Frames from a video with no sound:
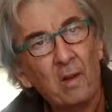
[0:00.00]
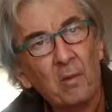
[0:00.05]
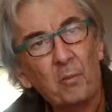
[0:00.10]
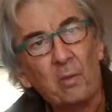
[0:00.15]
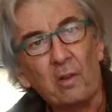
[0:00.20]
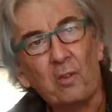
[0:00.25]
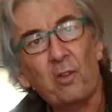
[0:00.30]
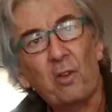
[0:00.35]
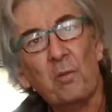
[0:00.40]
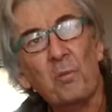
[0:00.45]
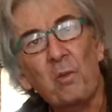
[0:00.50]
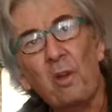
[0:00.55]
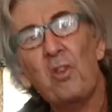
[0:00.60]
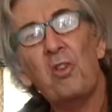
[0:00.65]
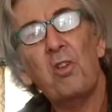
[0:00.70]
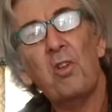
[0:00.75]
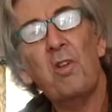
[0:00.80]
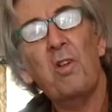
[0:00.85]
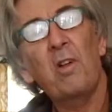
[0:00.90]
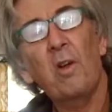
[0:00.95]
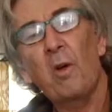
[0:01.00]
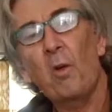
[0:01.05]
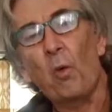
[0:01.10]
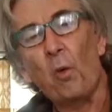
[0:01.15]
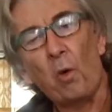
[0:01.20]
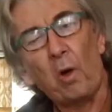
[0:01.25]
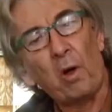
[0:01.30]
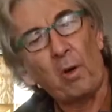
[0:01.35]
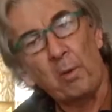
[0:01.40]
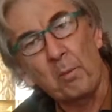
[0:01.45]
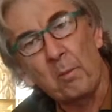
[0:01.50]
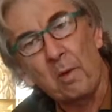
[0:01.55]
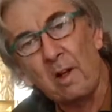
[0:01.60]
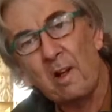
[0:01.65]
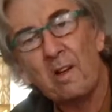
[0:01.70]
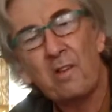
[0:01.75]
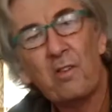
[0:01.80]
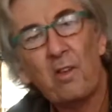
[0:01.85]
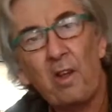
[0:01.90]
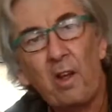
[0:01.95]
But submission or
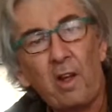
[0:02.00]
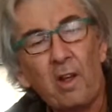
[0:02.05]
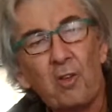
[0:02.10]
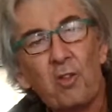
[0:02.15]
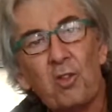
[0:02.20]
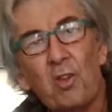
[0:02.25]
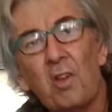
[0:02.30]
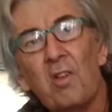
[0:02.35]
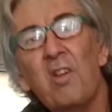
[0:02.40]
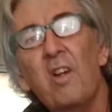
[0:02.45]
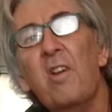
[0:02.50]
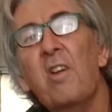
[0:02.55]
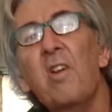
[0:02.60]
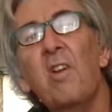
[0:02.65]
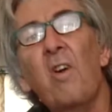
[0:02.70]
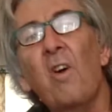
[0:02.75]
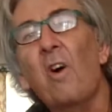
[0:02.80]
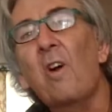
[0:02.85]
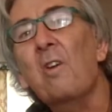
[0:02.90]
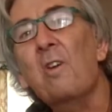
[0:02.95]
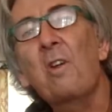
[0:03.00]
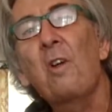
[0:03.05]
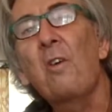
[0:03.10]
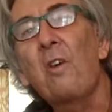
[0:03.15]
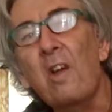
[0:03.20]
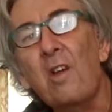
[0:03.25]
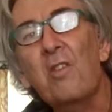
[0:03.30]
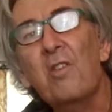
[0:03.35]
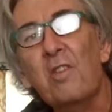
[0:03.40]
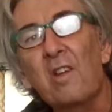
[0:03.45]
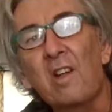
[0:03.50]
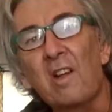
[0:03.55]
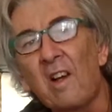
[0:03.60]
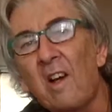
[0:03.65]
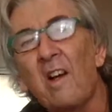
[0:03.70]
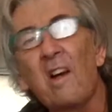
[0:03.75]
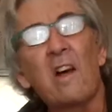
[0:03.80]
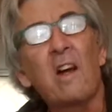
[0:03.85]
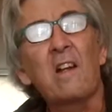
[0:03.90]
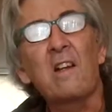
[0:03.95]
humility is just letting God do His thing.
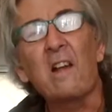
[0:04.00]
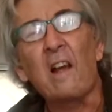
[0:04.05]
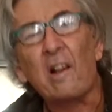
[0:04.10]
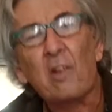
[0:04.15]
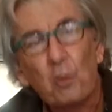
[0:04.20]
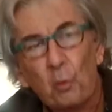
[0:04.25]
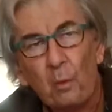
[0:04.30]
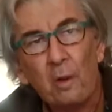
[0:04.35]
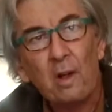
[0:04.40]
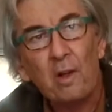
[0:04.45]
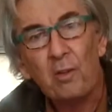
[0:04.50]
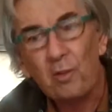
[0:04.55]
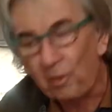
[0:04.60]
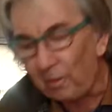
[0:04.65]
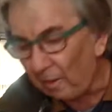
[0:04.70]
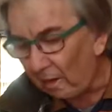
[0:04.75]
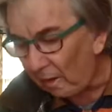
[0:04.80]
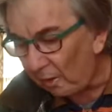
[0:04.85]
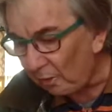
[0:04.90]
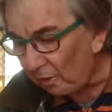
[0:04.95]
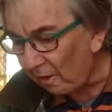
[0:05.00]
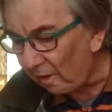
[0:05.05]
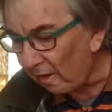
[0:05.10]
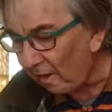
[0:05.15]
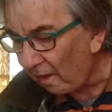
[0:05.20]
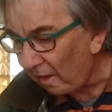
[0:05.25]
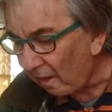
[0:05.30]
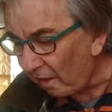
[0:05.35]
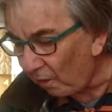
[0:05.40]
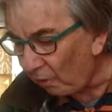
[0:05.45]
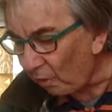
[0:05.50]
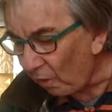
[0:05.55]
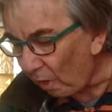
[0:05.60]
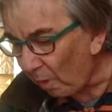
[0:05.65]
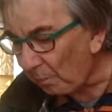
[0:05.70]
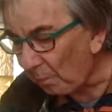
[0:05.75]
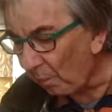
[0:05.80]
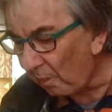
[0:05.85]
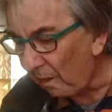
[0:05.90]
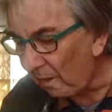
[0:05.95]
And that's where His grace is
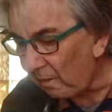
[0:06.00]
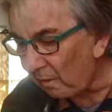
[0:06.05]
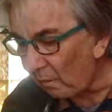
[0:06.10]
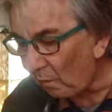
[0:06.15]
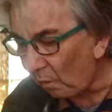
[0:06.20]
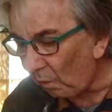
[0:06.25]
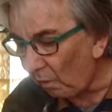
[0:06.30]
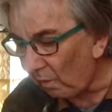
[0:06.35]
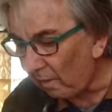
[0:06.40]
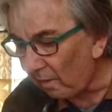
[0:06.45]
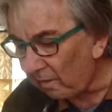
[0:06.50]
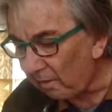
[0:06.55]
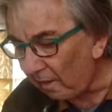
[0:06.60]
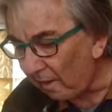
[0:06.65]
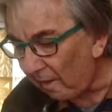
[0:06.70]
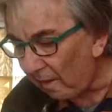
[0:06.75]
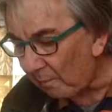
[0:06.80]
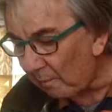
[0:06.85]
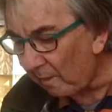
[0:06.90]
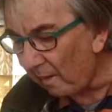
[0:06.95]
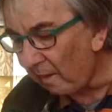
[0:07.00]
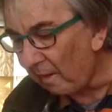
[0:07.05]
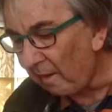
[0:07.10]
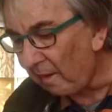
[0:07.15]
operating all the time.